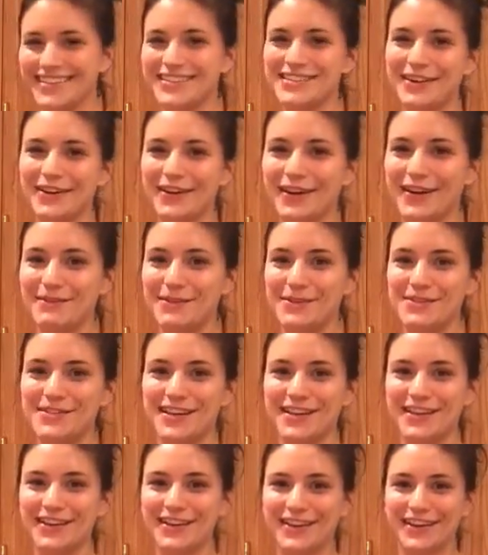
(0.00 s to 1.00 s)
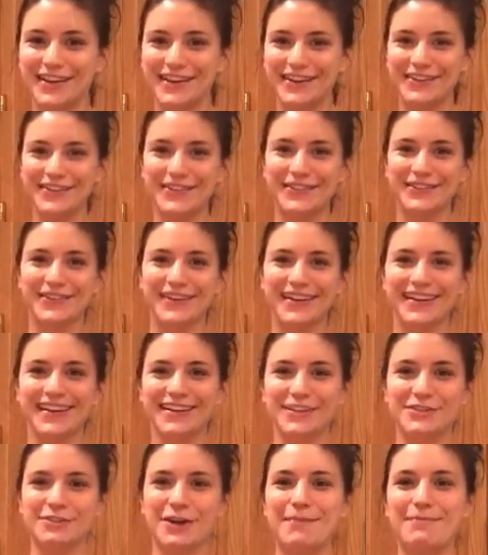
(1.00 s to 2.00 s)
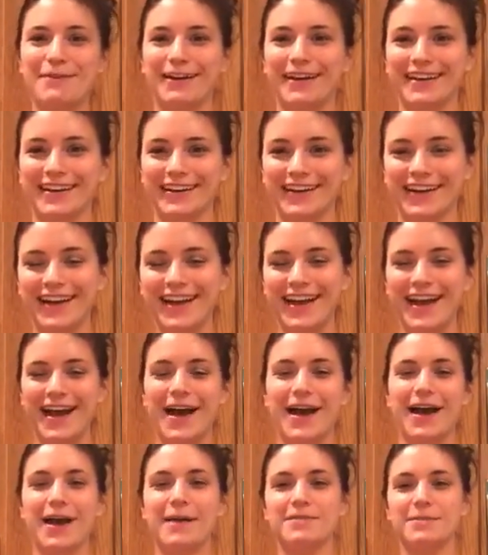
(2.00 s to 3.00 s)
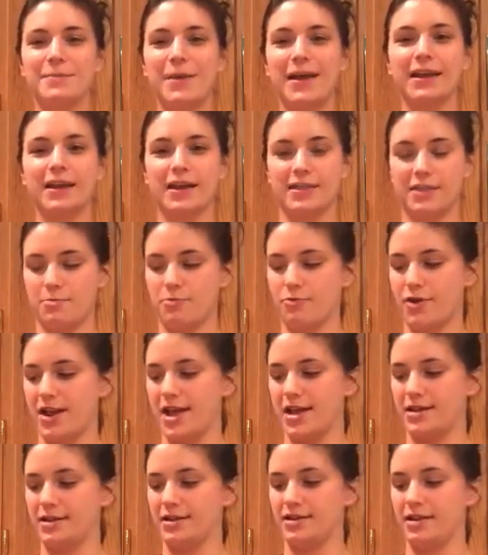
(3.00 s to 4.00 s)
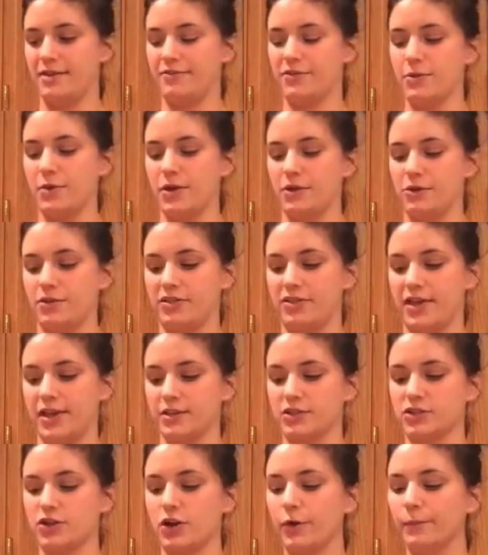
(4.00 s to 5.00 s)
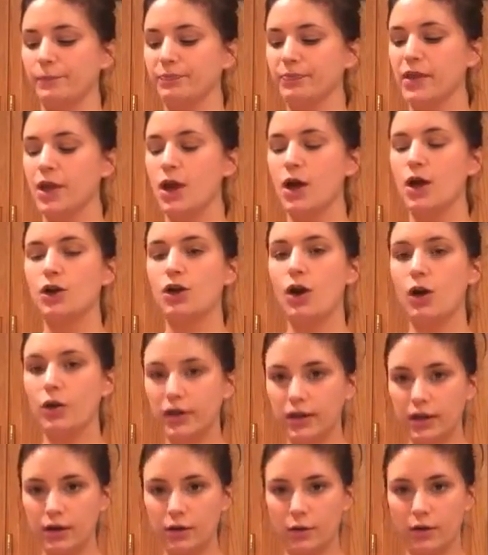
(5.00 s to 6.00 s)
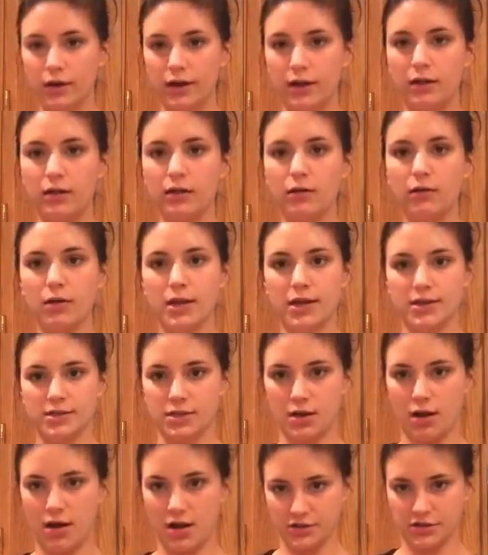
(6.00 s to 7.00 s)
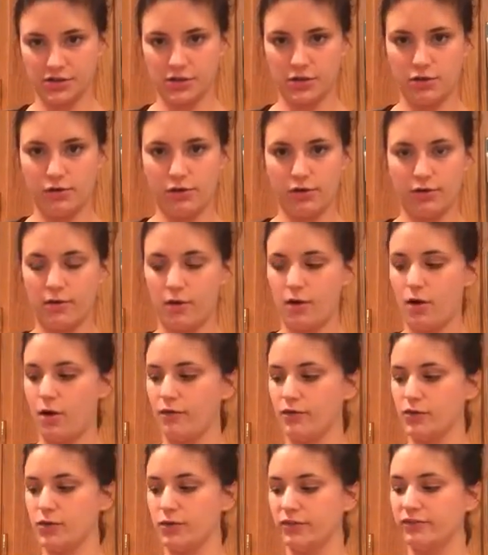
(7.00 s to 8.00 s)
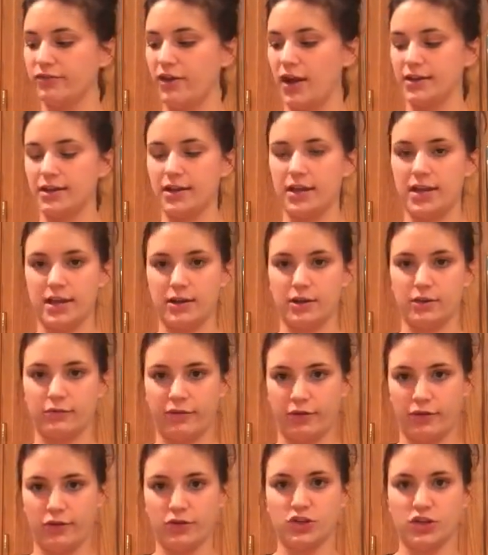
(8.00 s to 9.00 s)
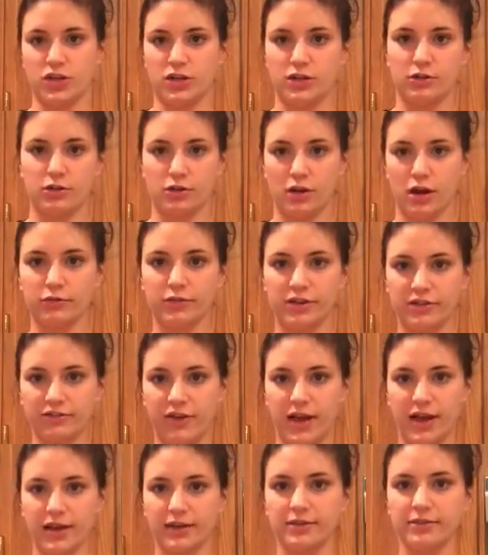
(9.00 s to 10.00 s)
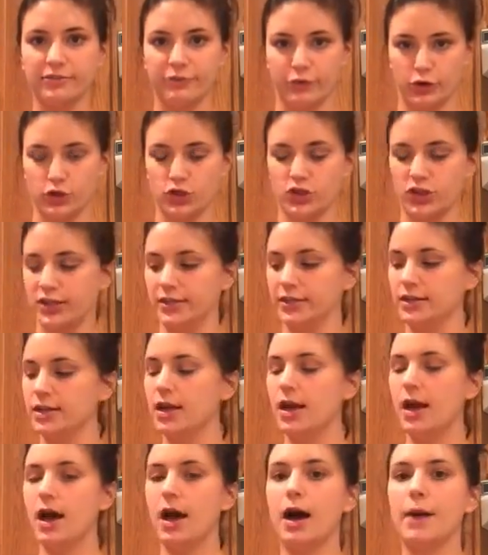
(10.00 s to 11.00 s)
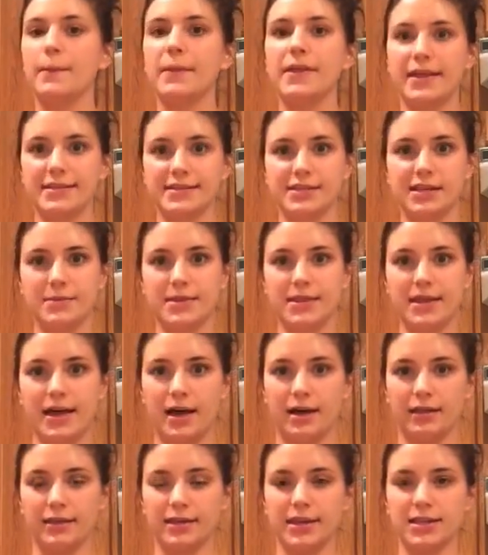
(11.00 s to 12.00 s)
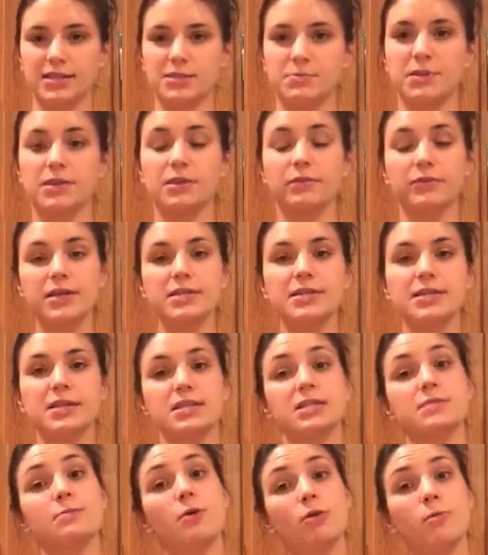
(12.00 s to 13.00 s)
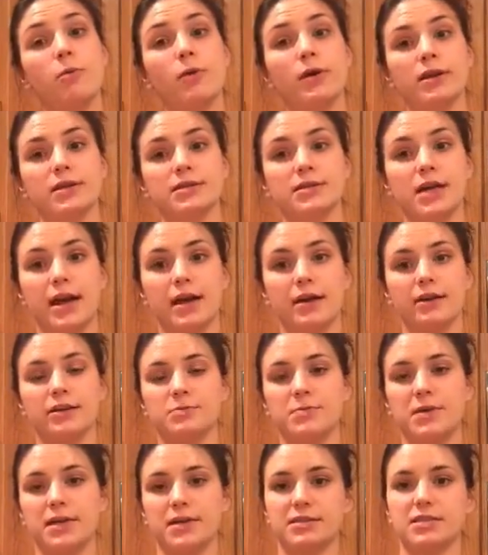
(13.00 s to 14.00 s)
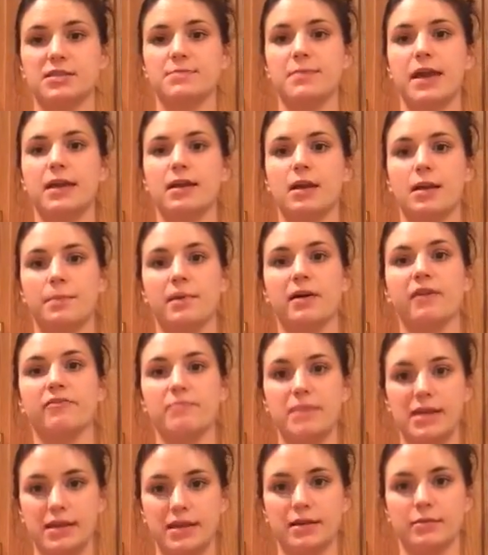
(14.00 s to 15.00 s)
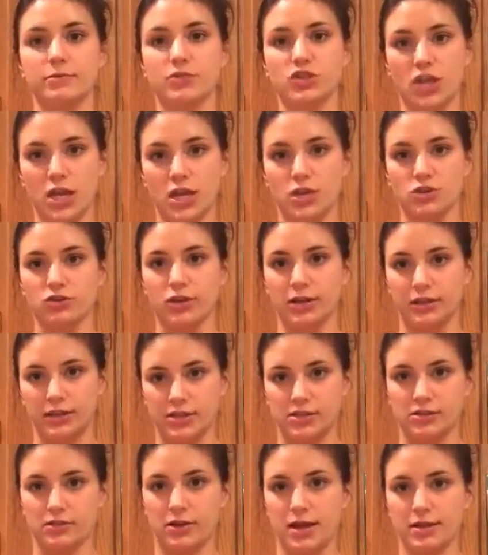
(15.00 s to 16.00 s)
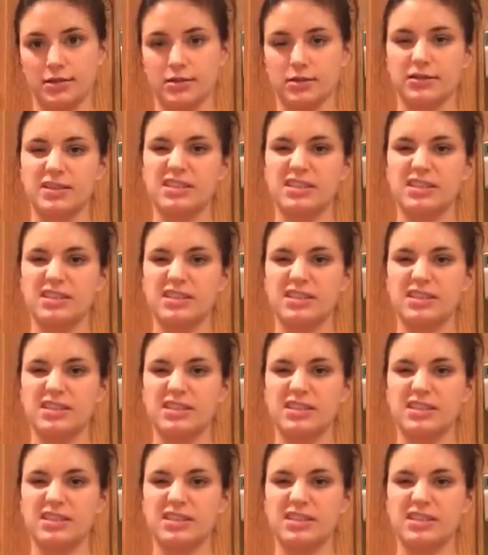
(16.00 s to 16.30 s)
Sorry, I'm using a new tripod here, depending on the brand and a few other things. So coconut oil is also, you can find it in a virgin or unrefined version, and that's going to be the healthiest. But the reason its smoke point is higher is because it's made up of medium chain triglycerides. So